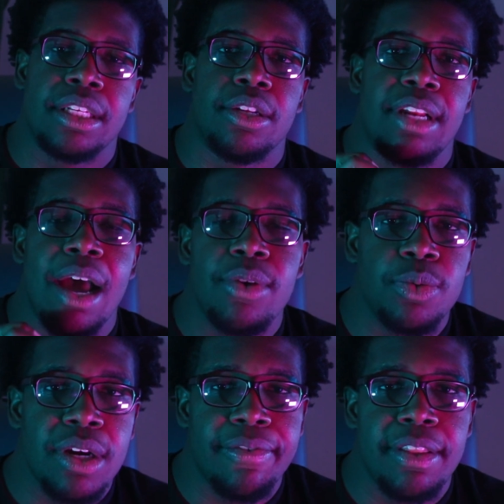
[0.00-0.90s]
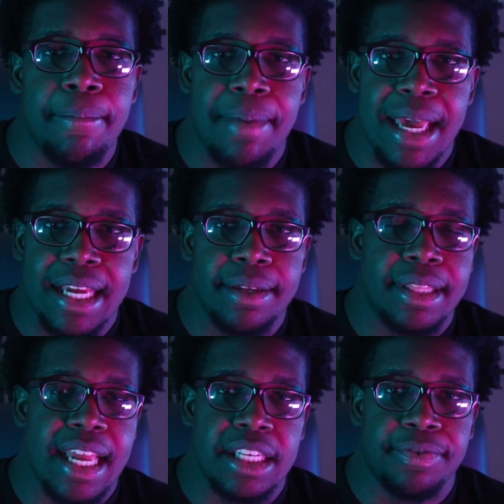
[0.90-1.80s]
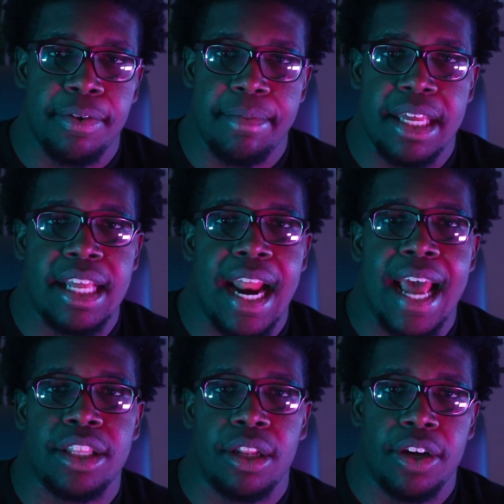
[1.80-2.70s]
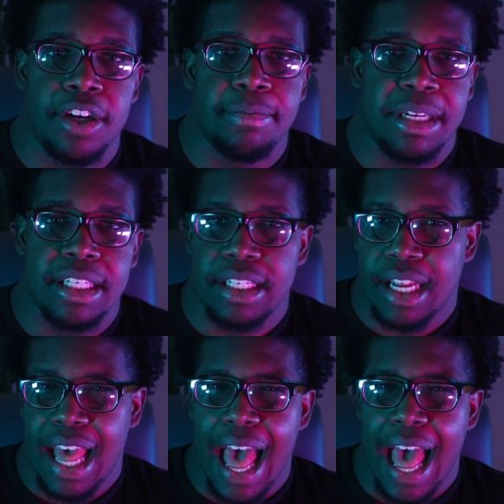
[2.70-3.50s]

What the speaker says: So that was one of the big things for me that I had to learn because